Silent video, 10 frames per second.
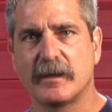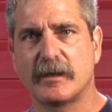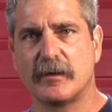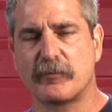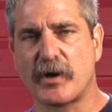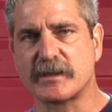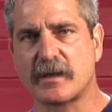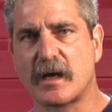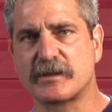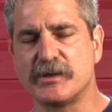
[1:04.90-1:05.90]
compressed
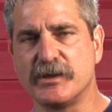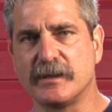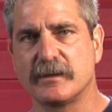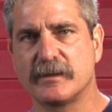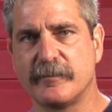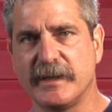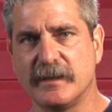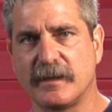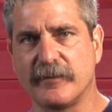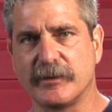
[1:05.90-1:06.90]
oxygen to be
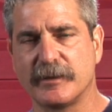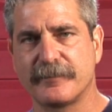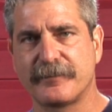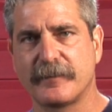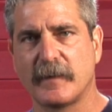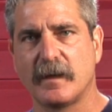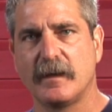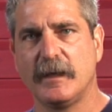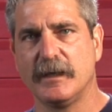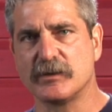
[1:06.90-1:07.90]
delivered.
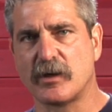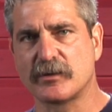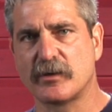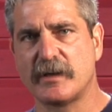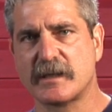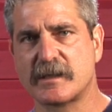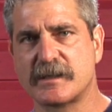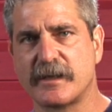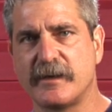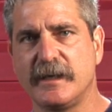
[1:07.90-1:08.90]
It is also
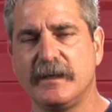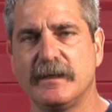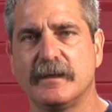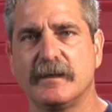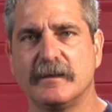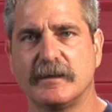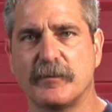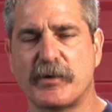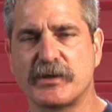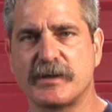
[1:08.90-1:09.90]
necessary that the
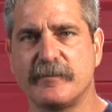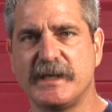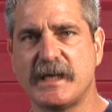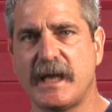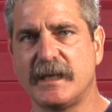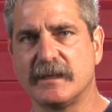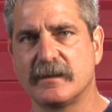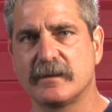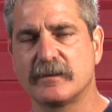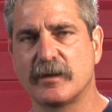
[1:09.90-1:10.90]
person be taken
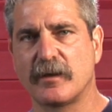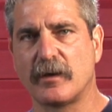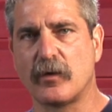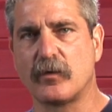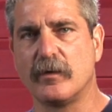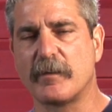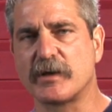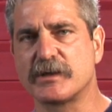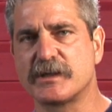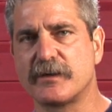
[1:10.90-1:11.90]
to the local
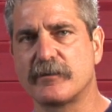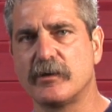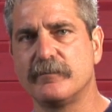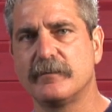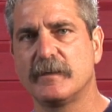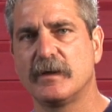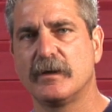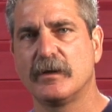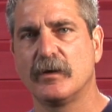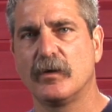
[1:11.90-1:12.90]
emergency room
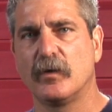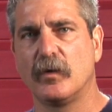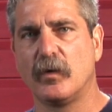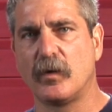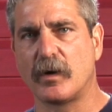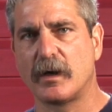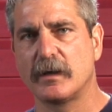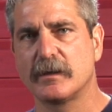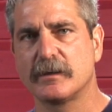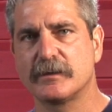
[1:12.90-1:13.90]
or
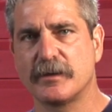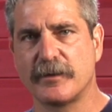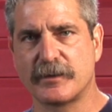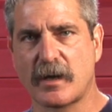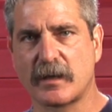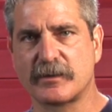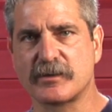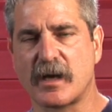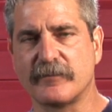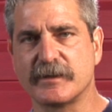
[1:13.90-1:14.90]
to their
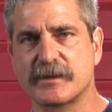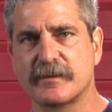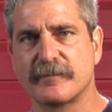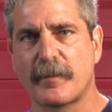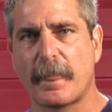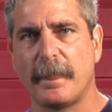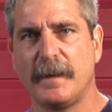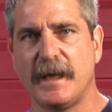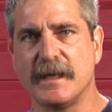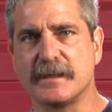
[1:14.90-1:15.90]
doctor's office,
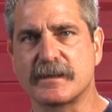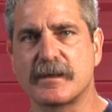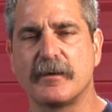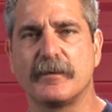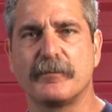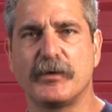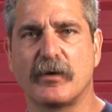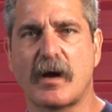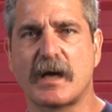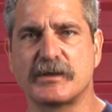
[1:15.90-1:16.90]
as
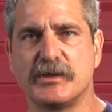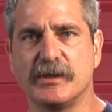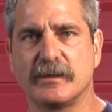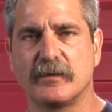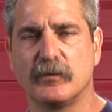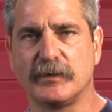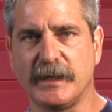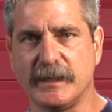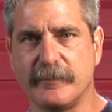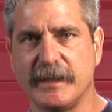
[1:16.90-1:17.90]
pure oxygen will
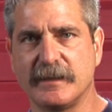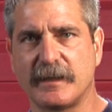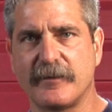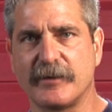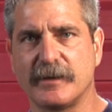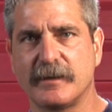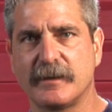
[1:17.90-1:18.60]
need to be delivered